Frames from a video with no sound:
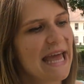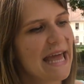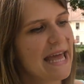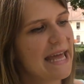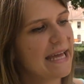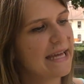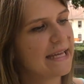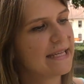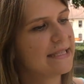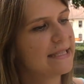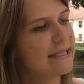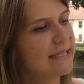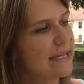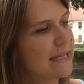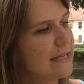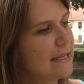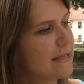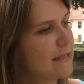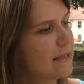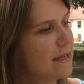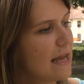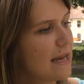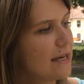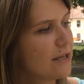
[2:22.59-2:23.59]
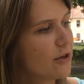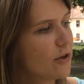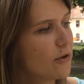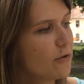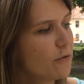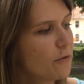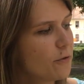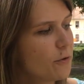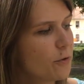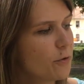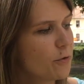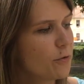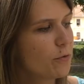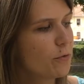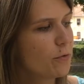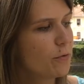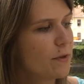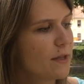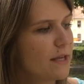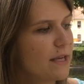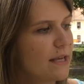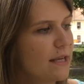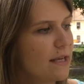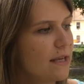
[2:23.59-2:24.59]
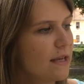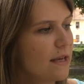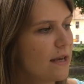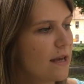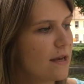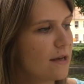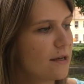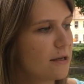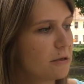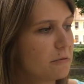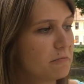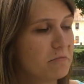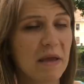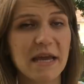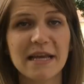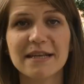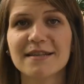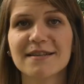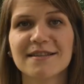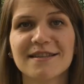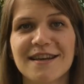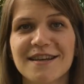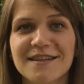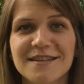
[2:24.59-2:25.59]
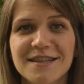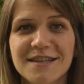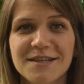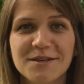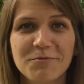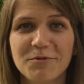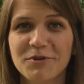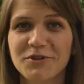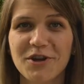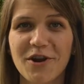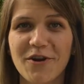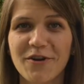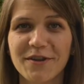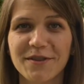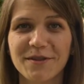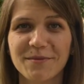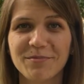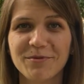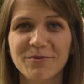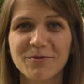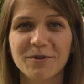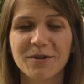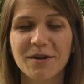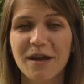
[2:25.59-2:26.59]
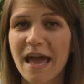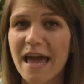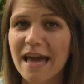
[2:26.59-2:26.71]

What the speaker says: and go through the exercises which are in the book.